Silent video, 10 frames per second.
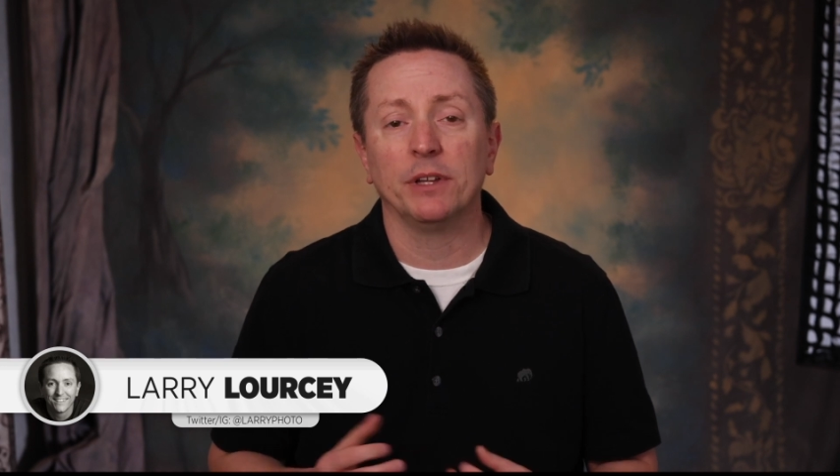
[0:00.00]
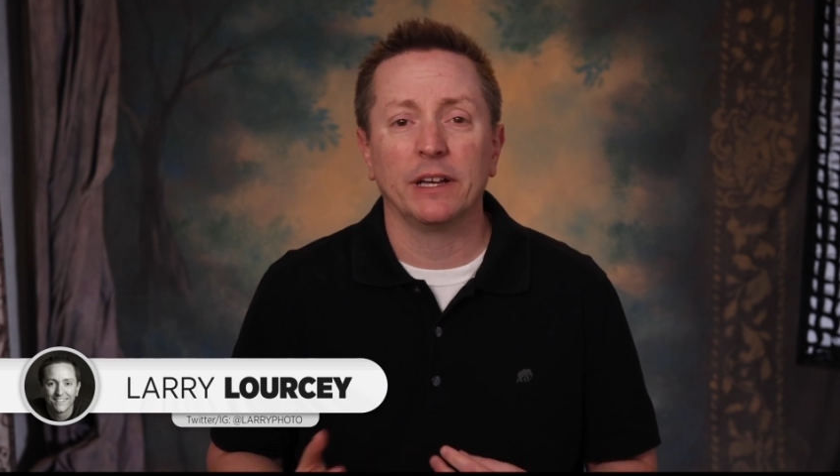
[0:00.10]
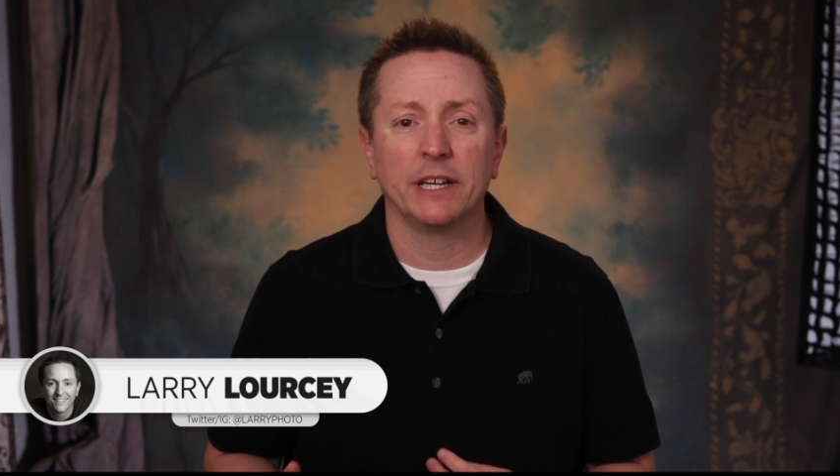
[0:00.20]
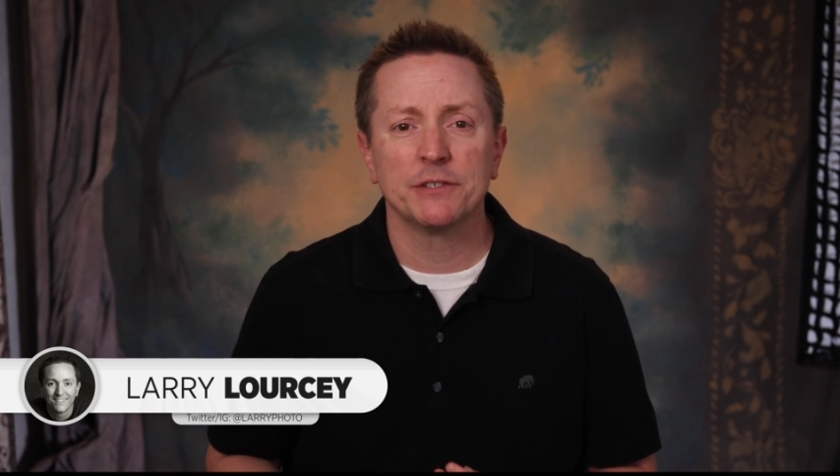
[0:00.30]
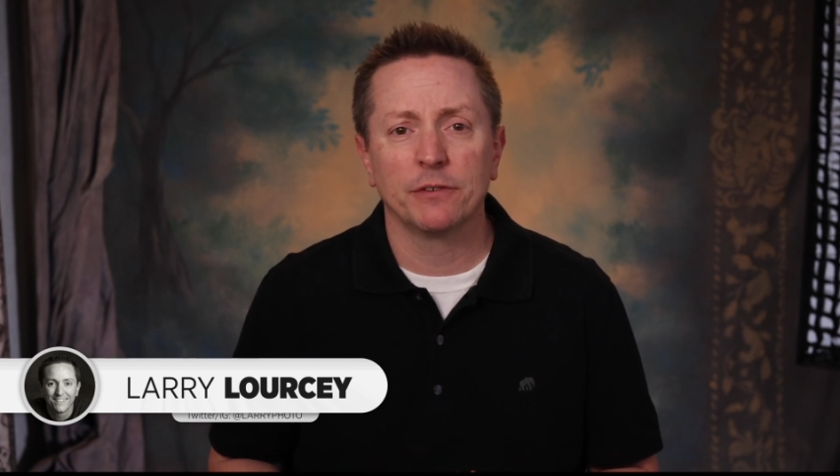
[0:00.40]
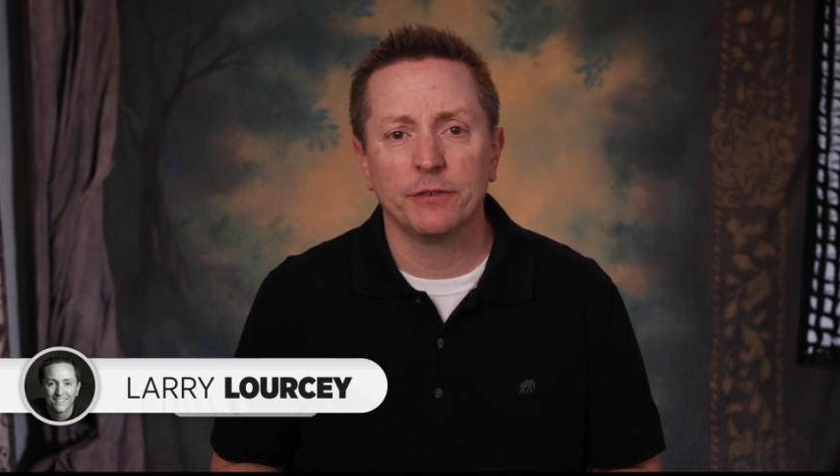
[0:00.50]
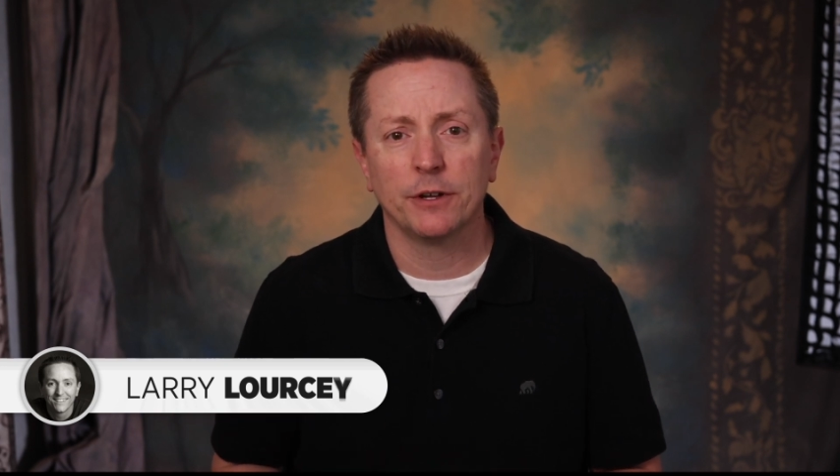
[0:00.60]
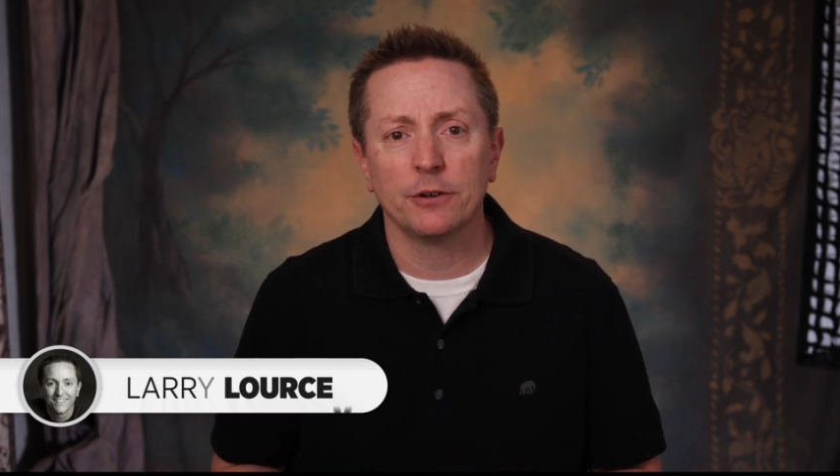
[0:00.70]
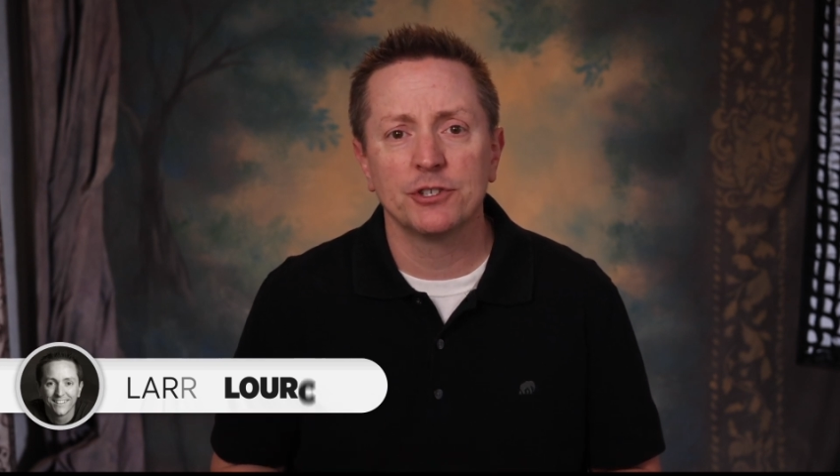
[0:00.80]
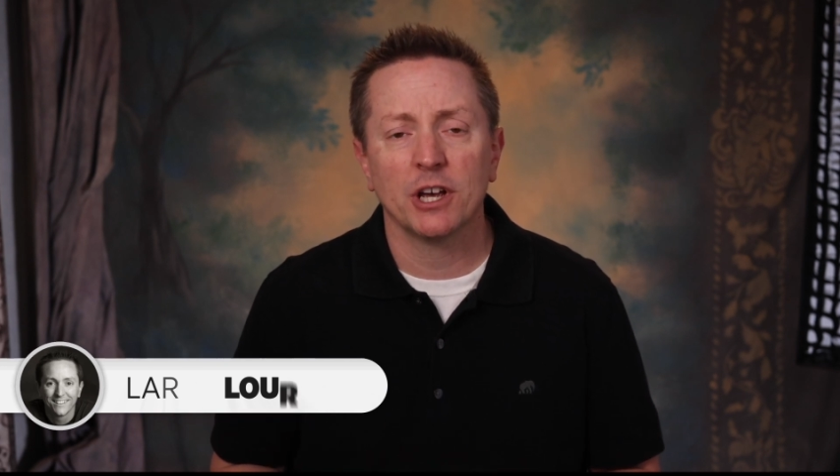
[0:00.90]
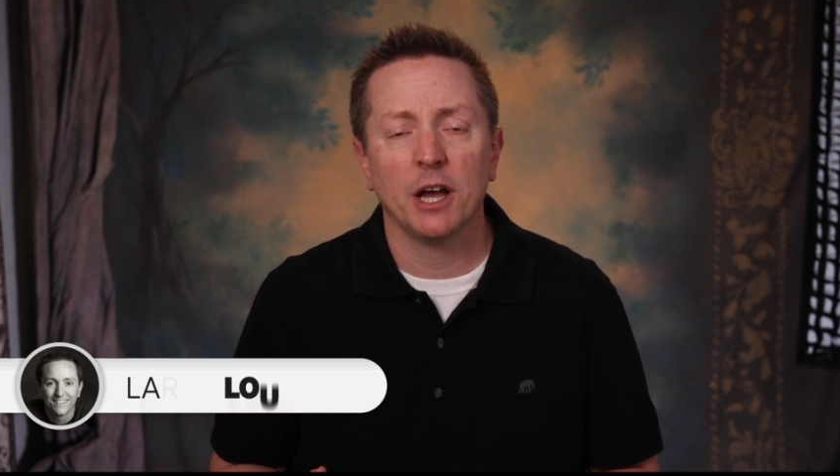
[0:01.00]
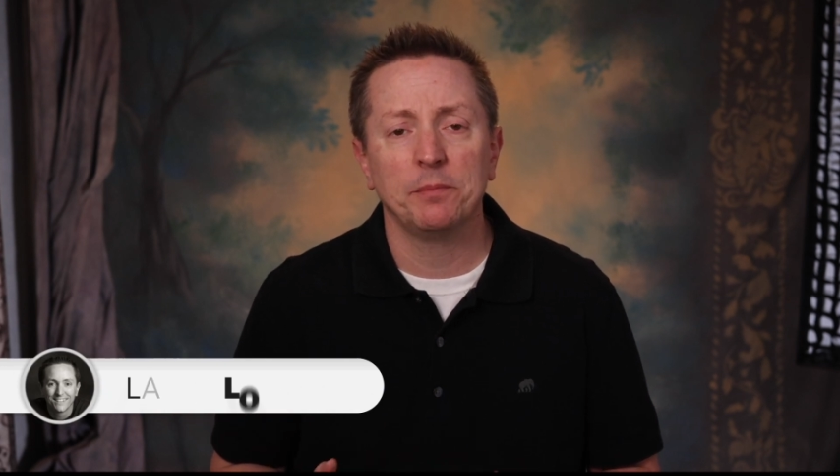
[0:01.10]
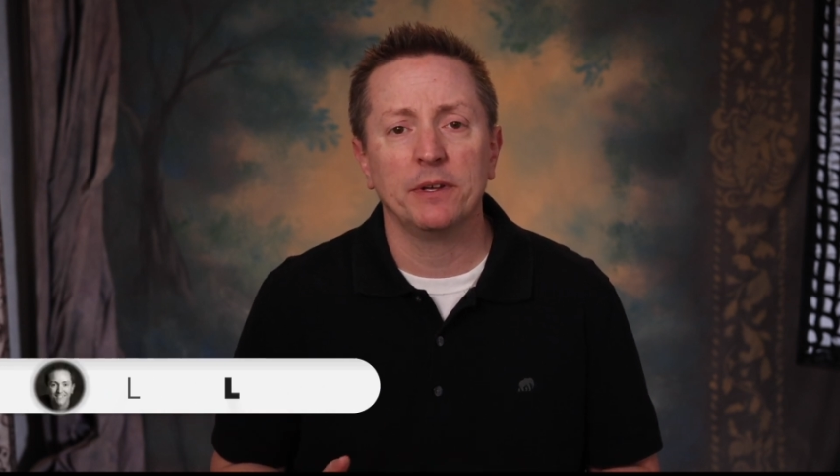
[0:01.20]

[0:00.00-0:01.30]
plugins for Photoshop,